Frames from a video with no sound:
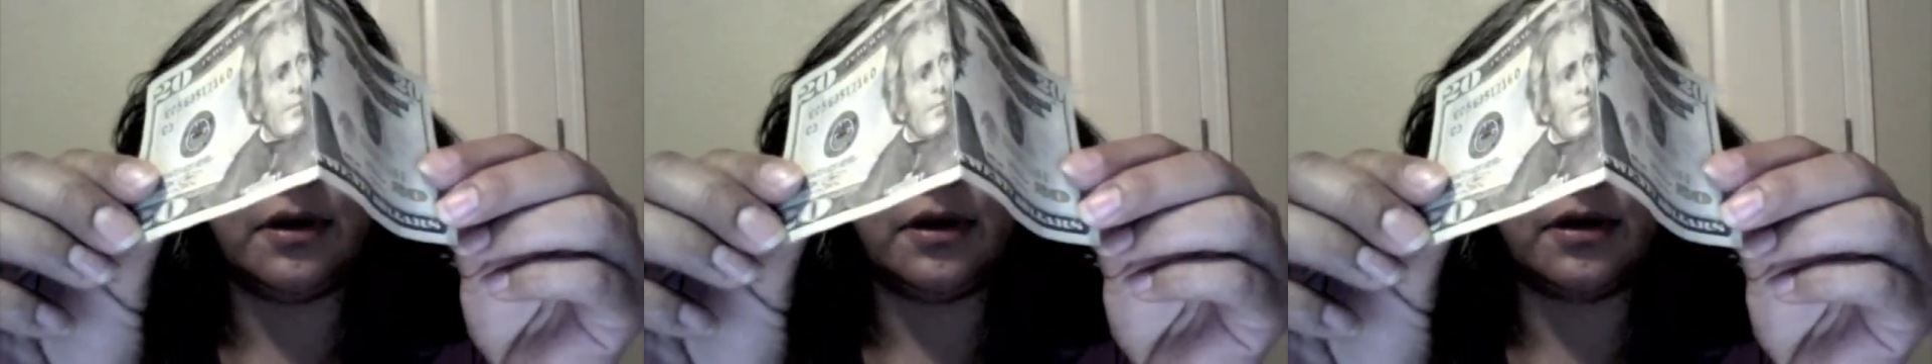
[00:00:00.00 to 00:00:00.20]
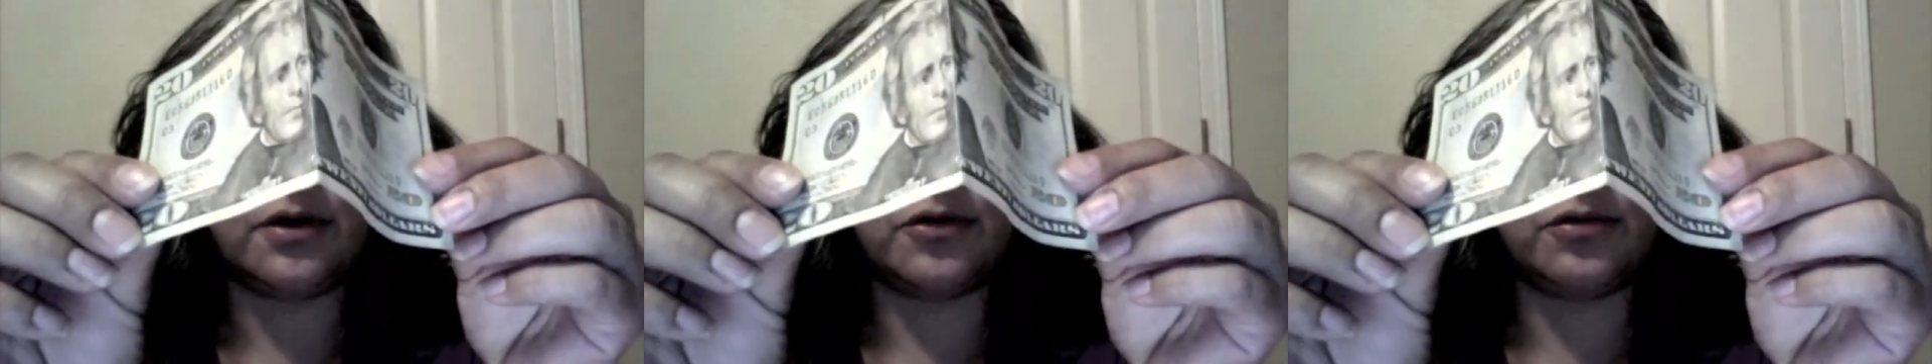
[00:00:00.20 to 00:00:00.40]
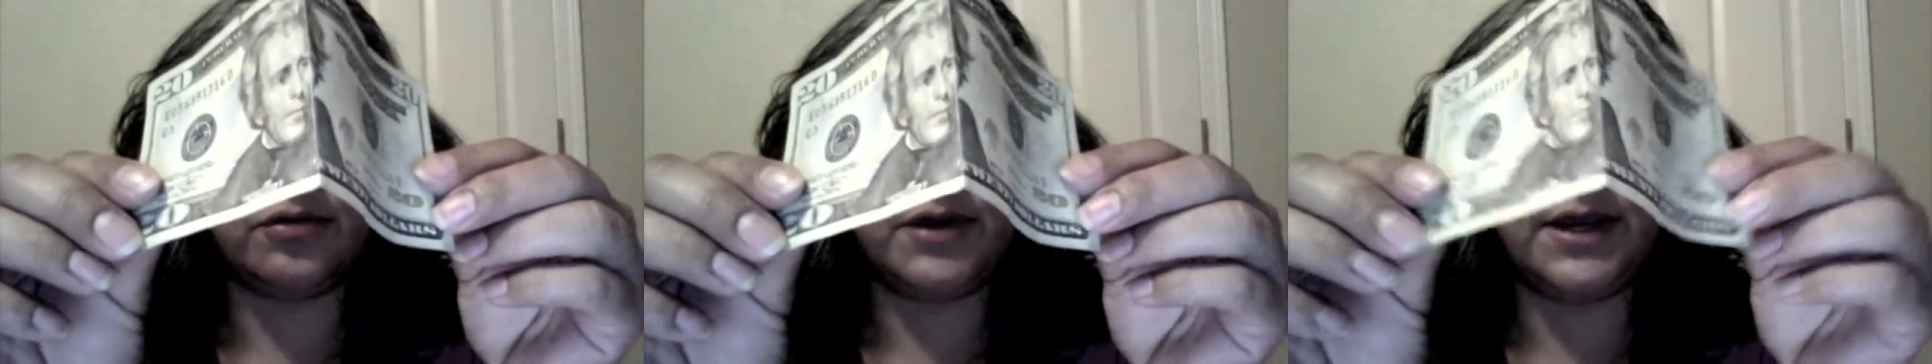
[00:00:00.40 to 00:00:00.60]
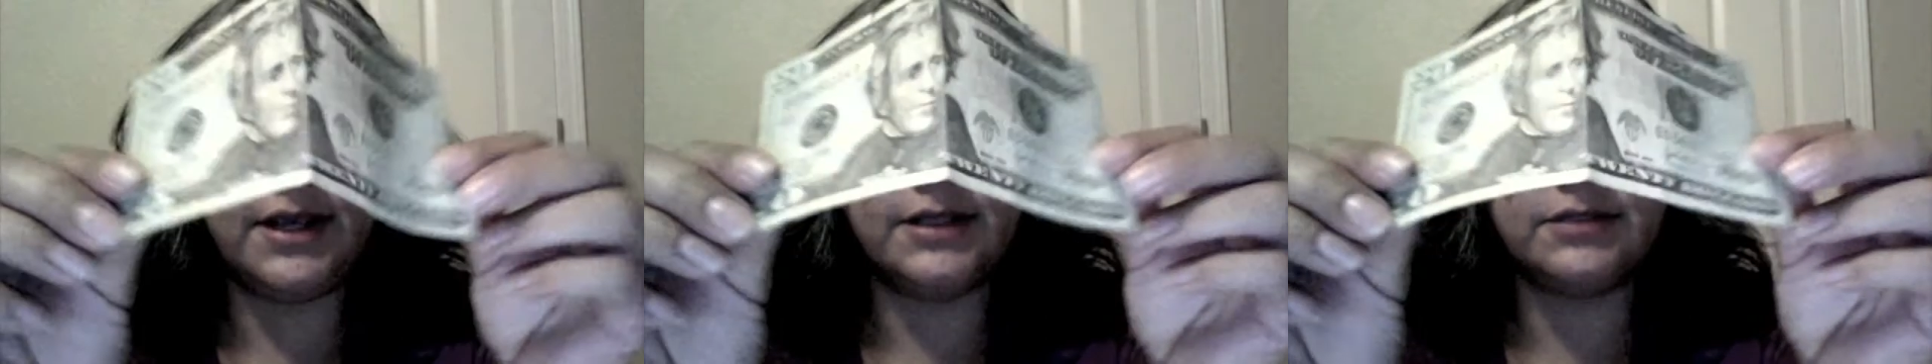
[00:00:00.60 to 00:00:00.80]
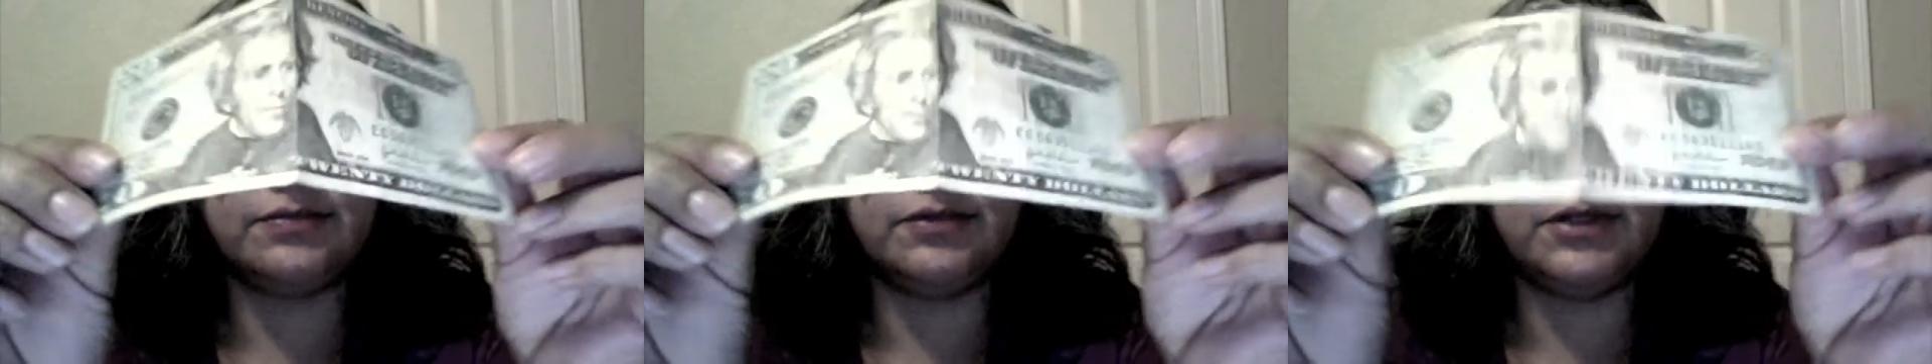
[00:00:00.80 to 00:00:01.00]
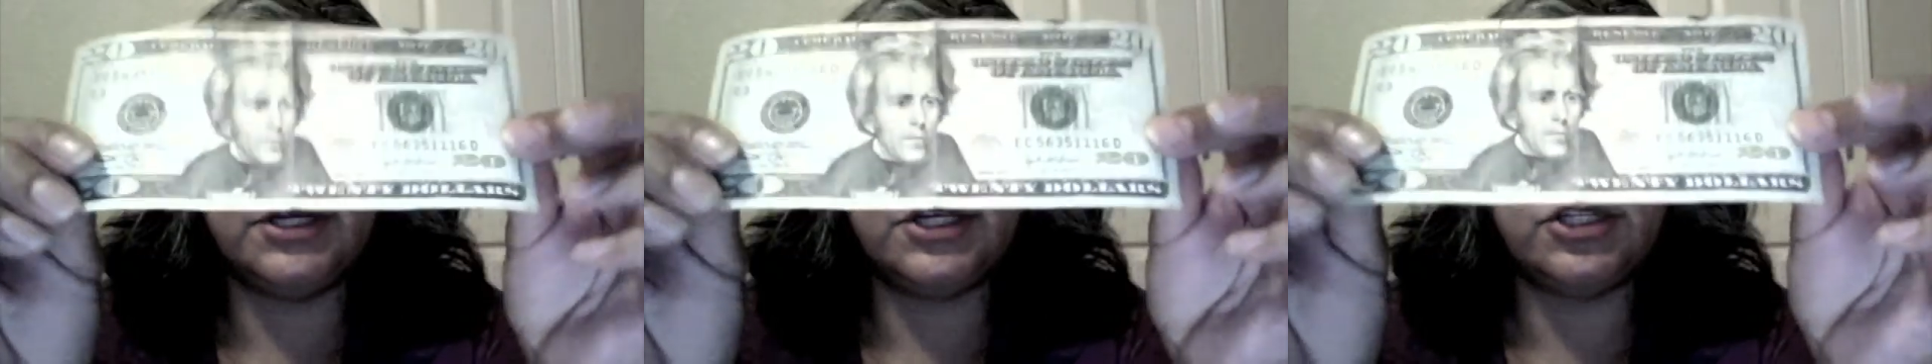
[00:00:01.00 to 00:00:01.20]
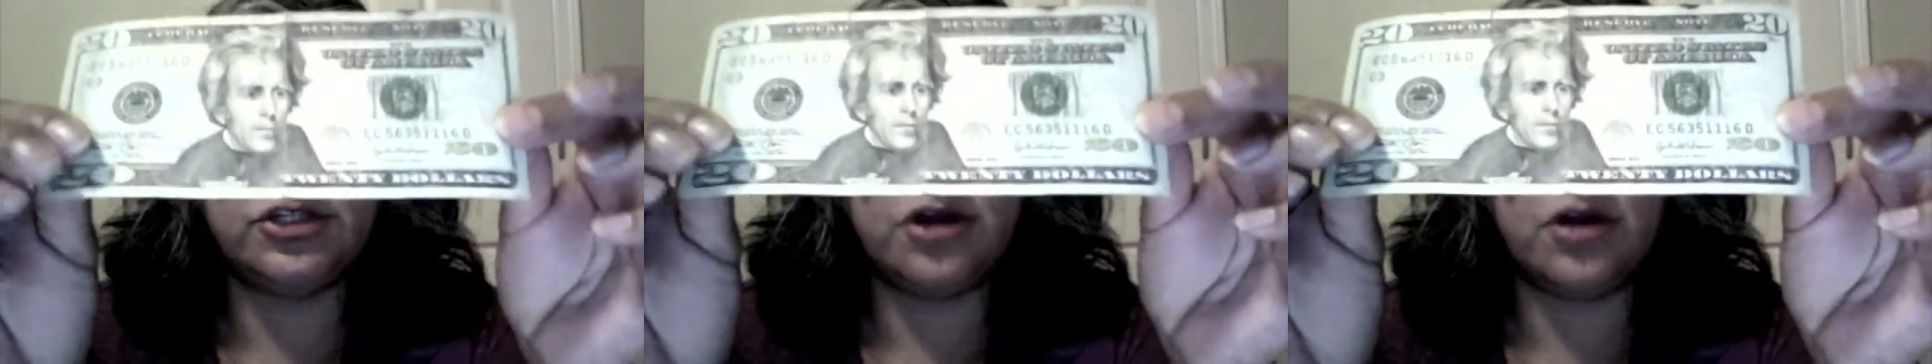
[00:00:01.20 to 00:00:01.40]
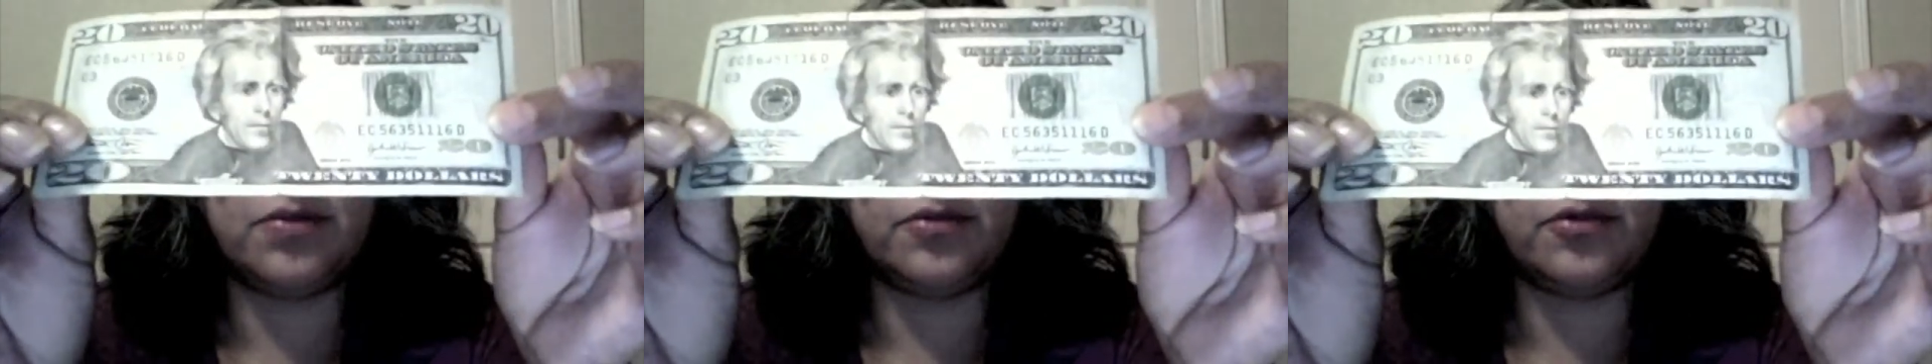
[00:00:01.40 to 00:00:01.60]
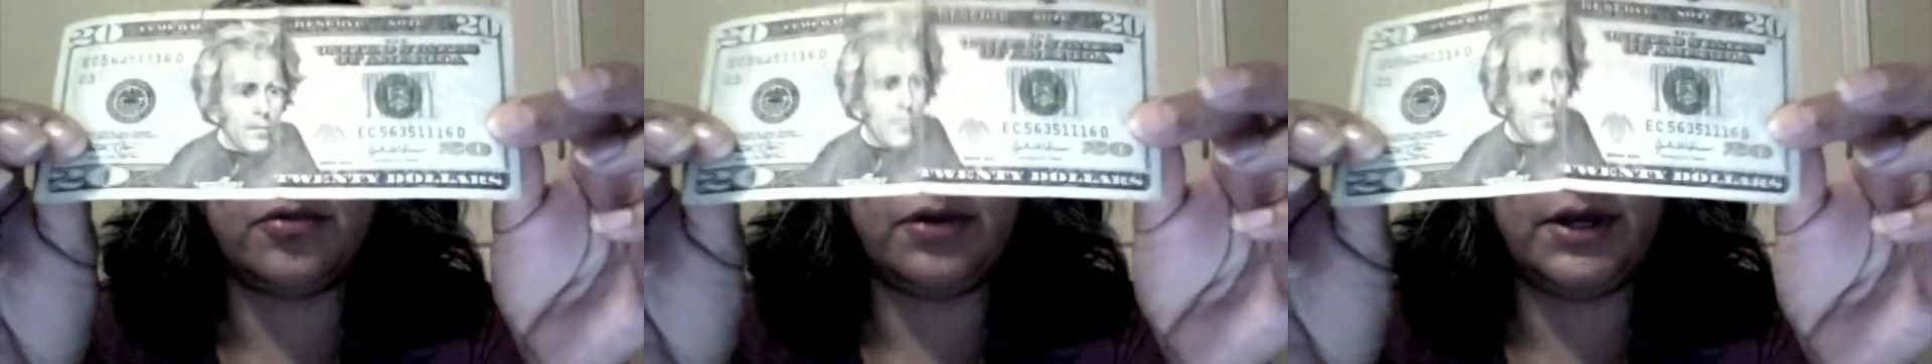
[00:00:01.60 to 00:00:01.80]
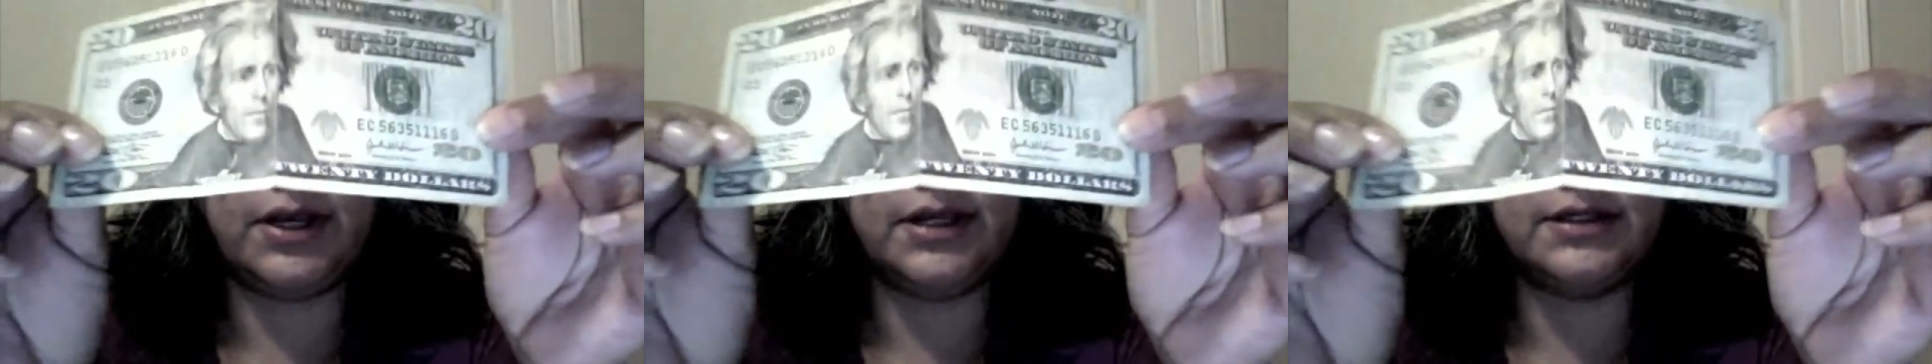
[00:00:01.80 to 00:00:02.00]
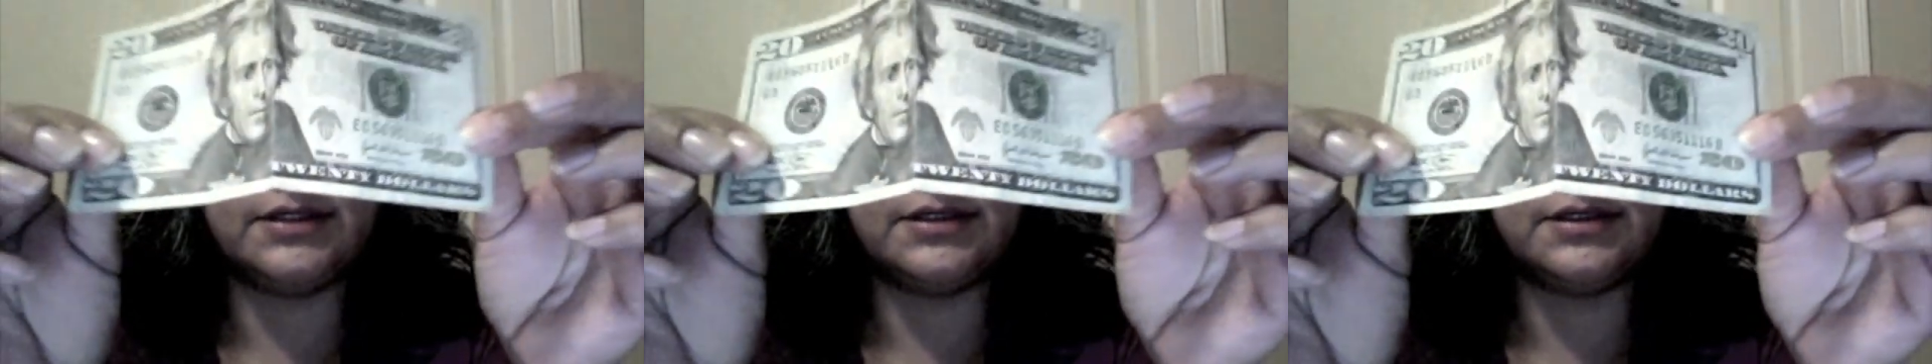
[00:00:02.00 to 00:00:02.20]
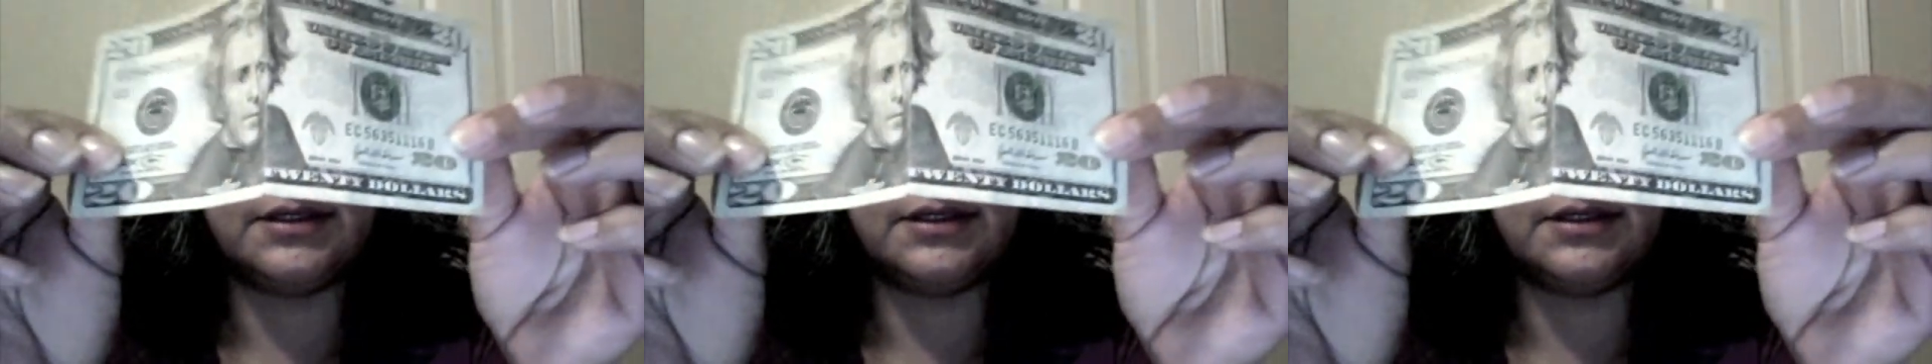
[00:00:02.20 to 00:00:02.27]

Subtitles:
crease, really sharp crease.